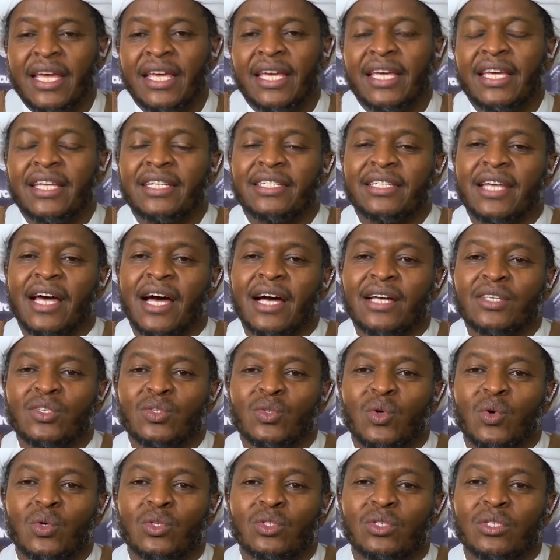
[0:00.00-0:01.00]
it has
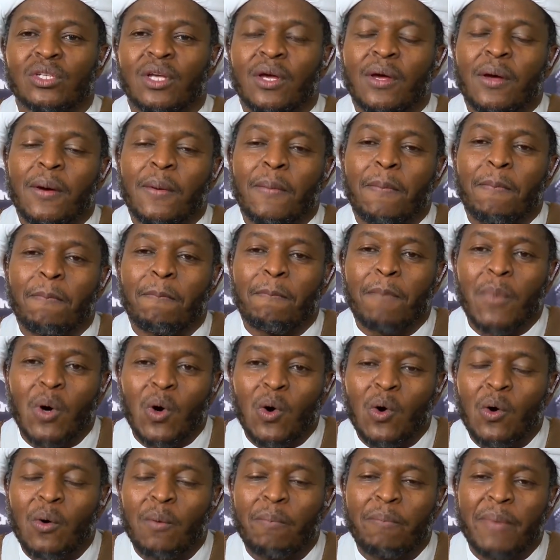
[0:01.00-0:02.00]
got
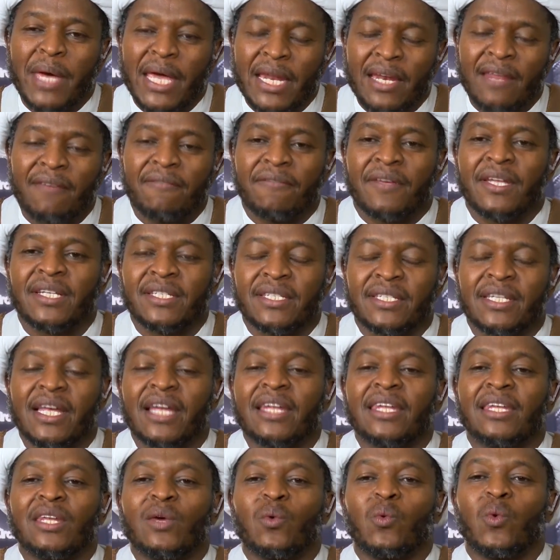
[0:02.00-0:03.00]
more benefits
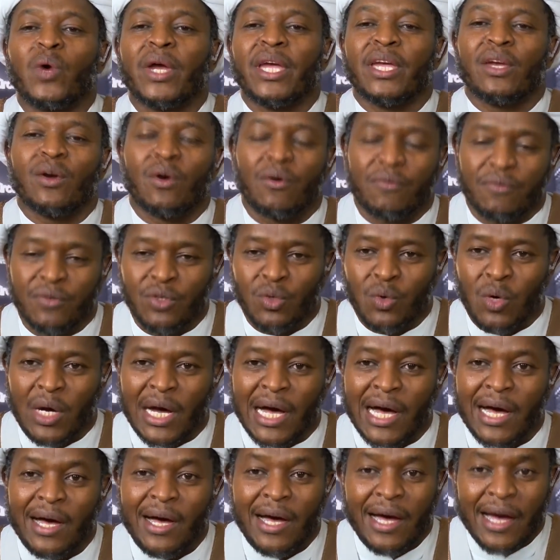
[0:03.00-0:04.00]
than the way of
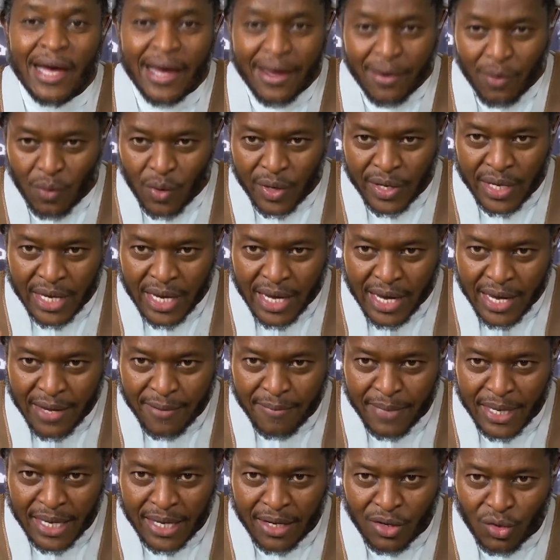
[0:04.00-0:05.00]
dua. Here I
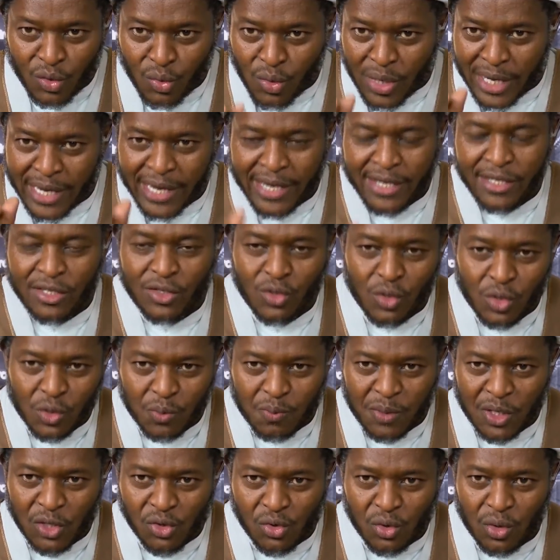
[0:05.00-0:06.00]
mean, dua is so
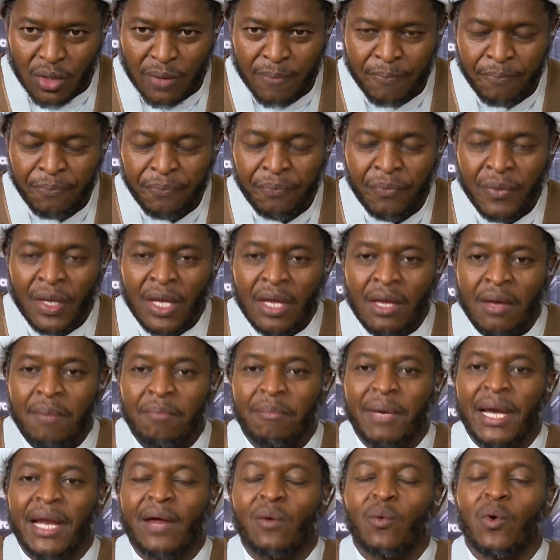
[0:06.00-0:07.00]
special.
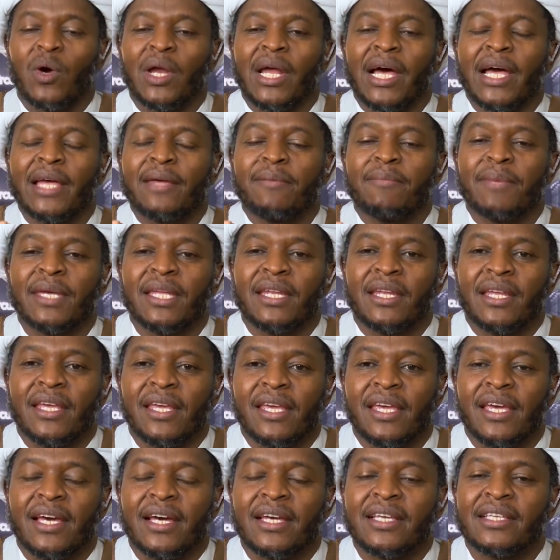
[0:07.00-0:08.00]
But what I mean
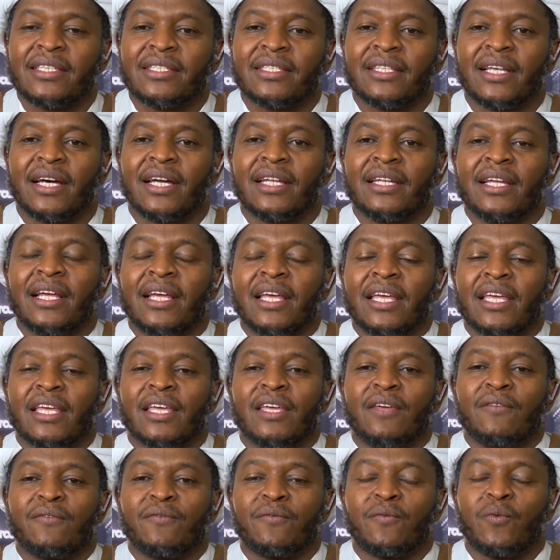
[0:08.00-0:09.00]
here is that
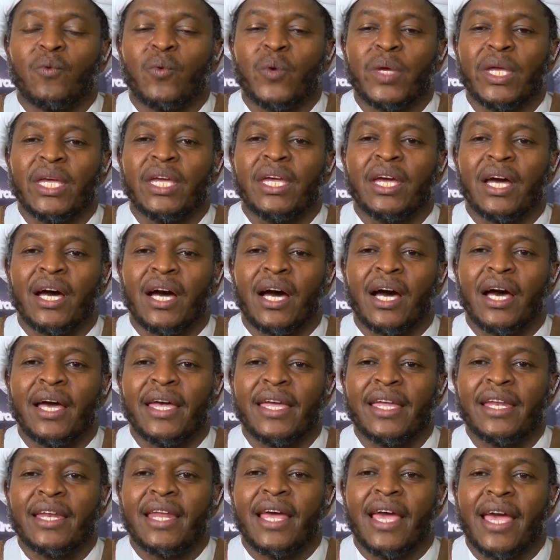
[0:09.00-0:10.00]
if we are
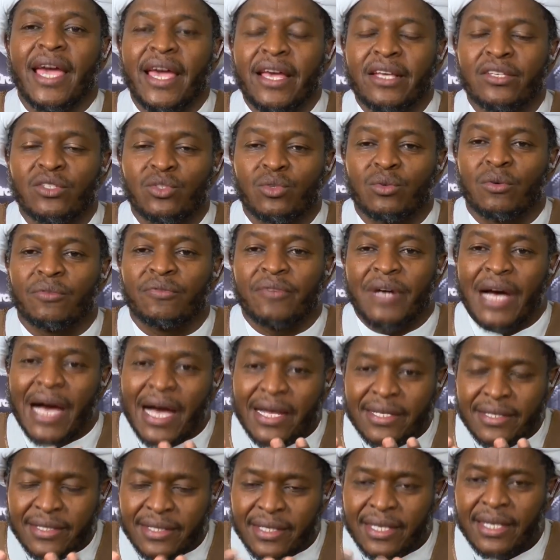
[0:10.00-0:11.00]
in haste of
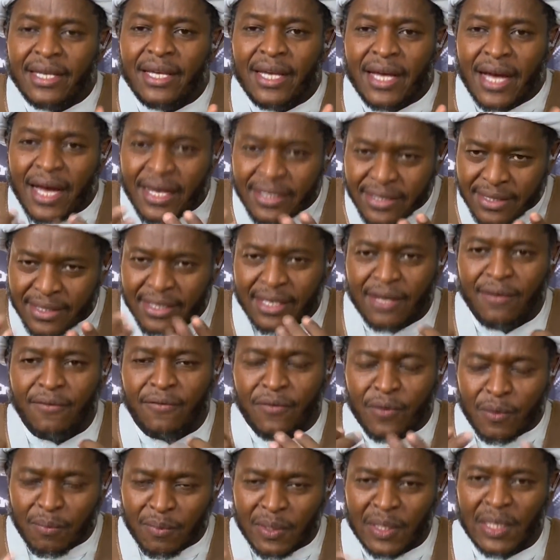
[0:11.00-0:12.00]
asking
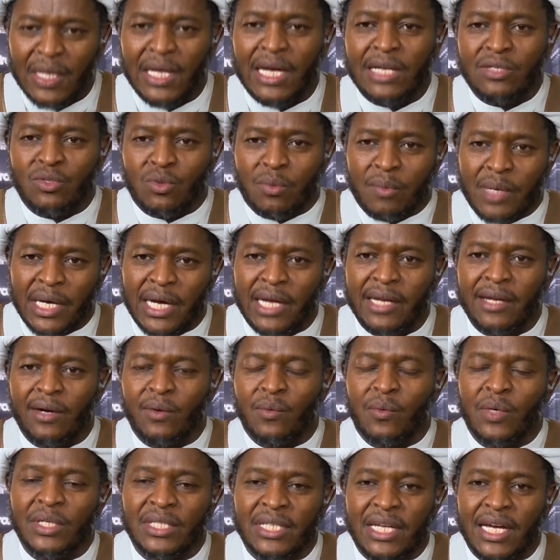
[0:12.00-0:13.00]
from Allah subhanahu
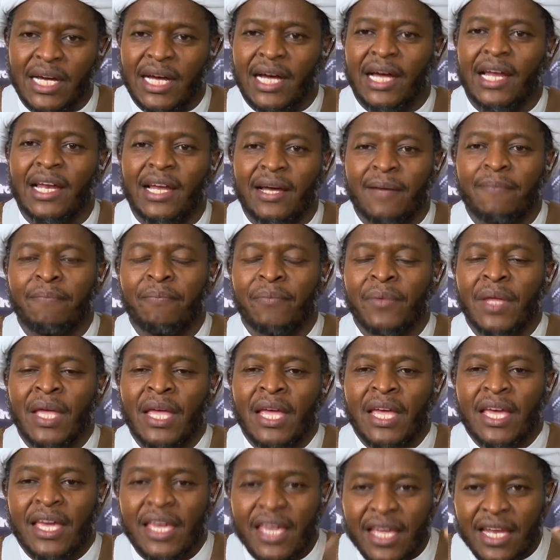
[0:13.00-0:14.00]
wa ta'ala,
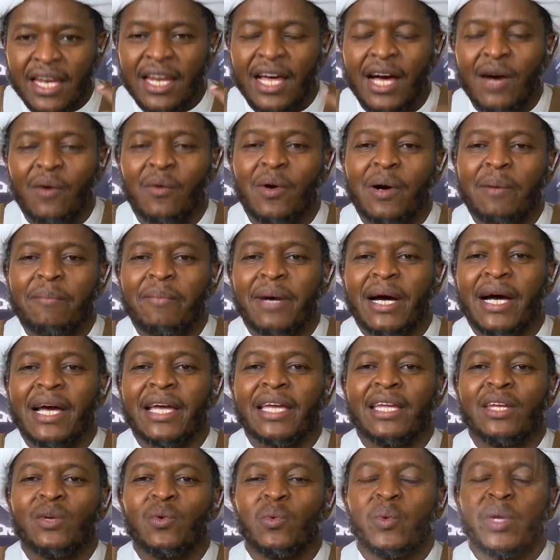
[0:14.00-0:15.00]
in our
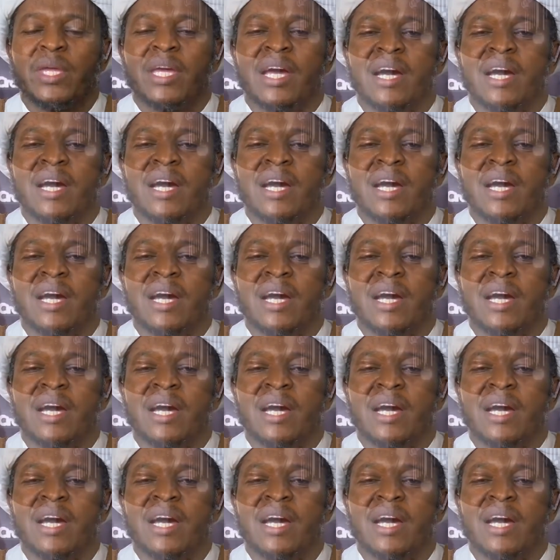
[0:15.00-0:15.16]
mind we